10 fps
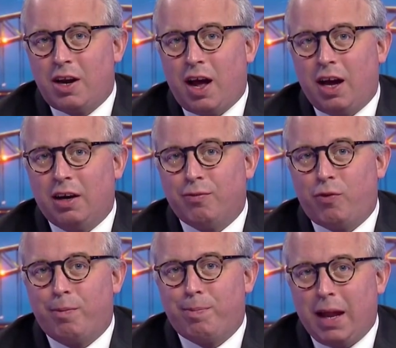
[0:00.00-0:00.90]
tonight
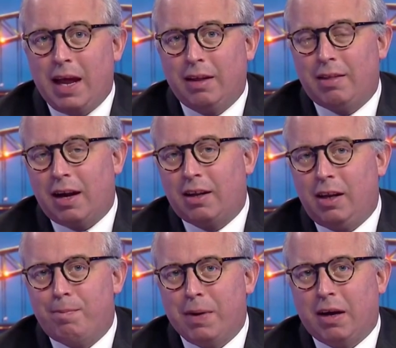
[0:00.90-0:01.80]
for playing that
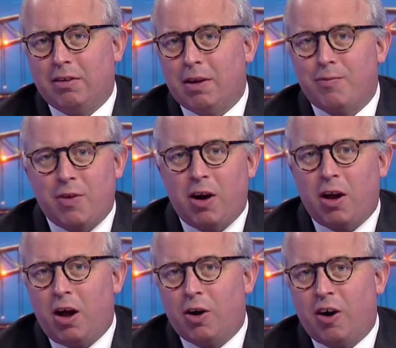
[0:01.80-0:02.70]
clip because I'm
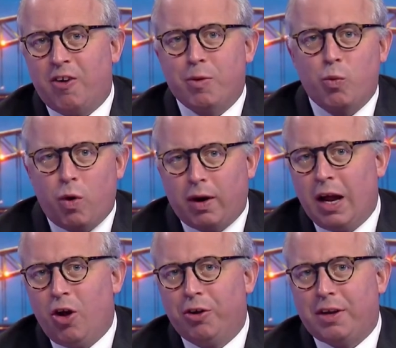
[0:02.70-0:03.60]
very hungry. I've been
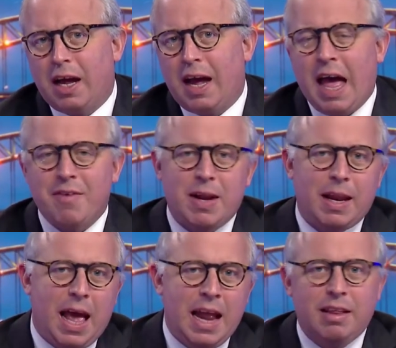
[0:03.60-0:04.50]
working all day. I haven't
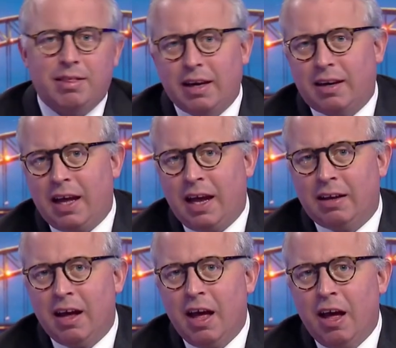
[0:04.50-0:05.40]
had anything to
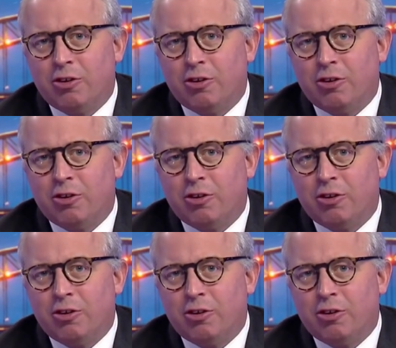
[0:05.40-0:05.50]
eat.